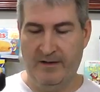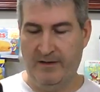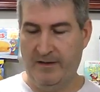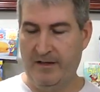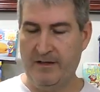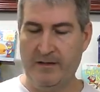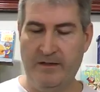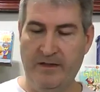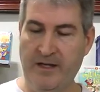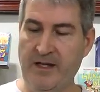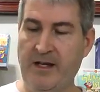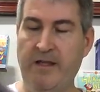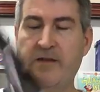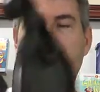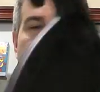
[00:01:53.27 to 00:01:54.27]
And then on the
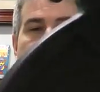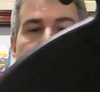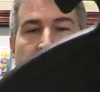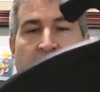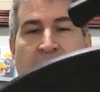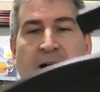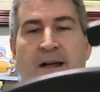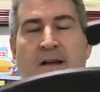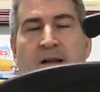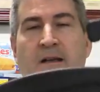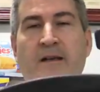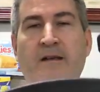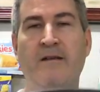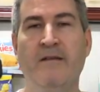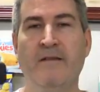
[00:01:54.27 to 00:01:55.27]
other side
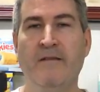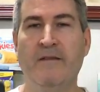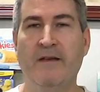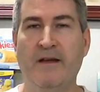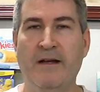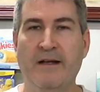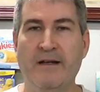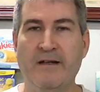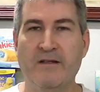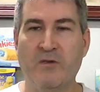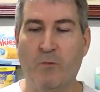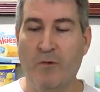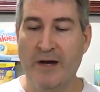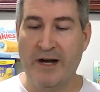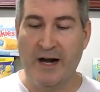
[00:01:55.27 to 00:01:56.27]
is
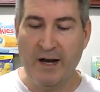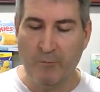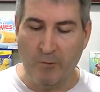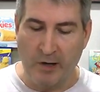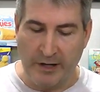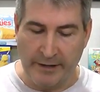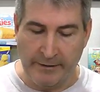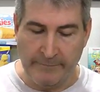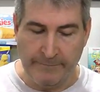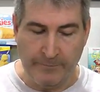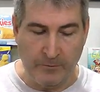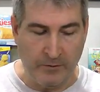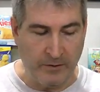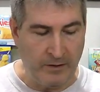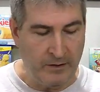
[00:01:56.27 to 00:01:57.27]
what I want it
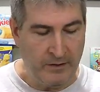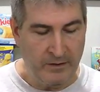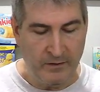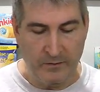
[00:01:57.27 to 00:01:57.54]
for,